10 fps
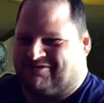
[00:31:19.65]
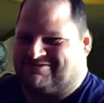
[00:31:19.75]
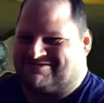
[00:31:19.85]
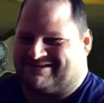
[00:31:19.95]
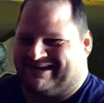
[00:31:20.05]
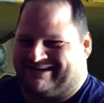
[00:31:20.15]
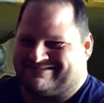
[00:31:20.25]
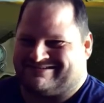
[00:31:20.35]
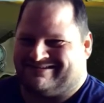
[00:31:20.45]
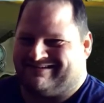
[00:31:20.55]
of those
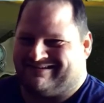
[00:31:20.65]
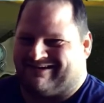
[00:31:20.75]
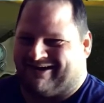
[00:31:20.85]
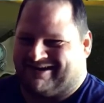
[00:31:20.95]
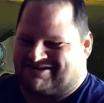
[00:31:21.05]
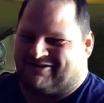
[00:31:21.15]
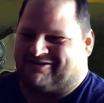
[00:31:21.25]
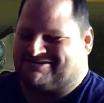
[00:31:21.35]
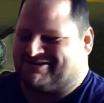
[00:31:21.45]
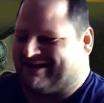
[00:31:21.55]
things as hard
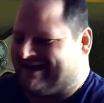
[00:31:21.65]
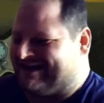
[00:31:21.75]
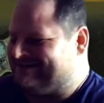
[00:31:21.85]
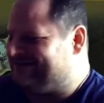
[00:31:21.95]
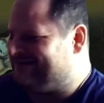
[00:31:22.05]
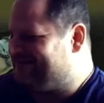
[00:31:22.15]
as you can.